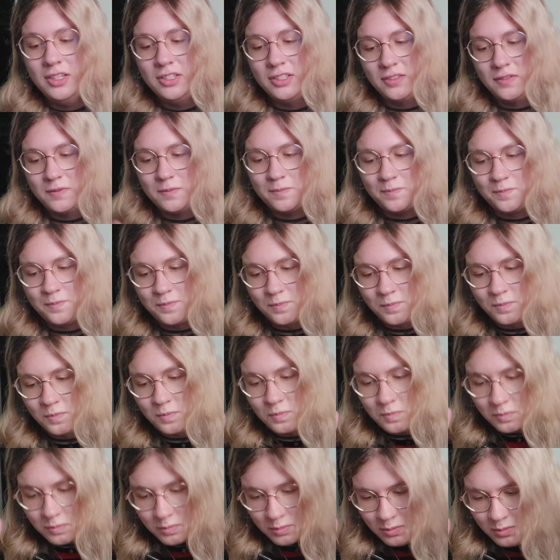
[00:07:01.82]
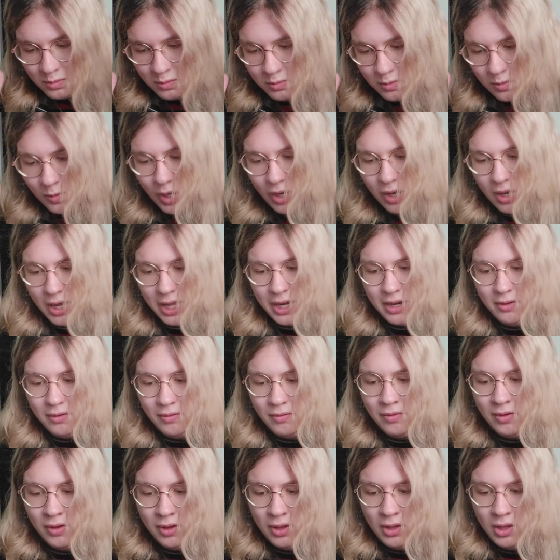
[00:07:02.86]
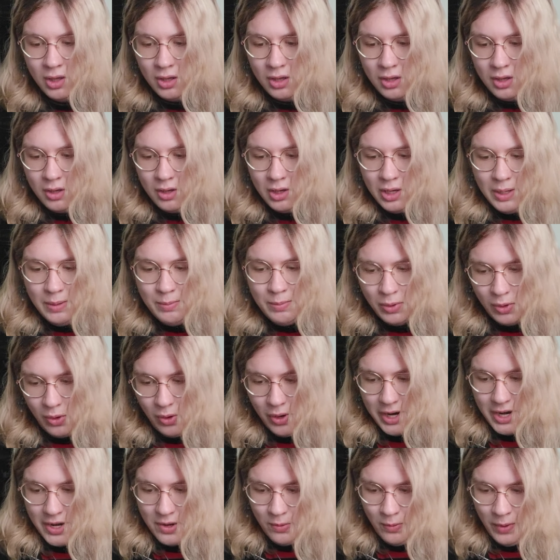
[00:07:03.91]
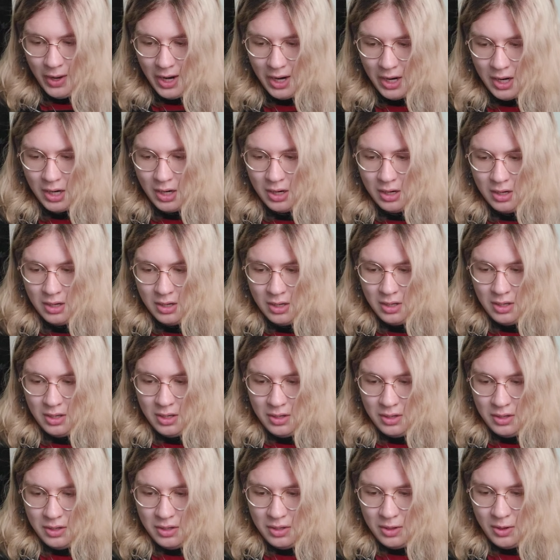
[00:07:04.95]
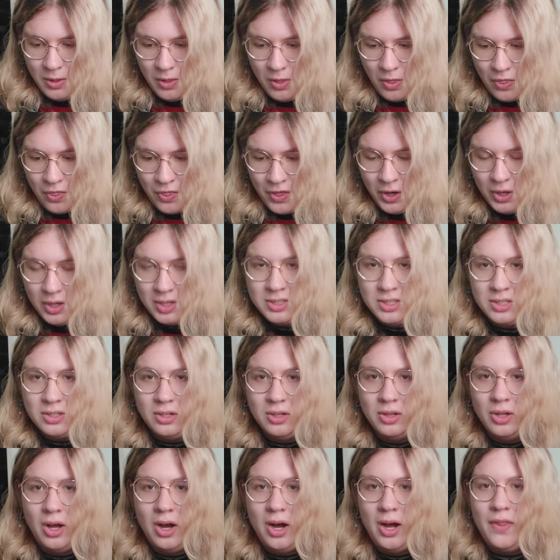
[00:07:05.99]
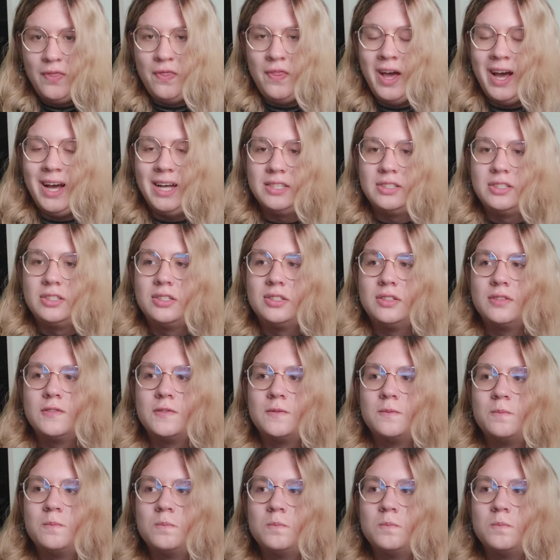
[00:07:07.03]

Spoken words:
this kind of point where there isn't a lot that's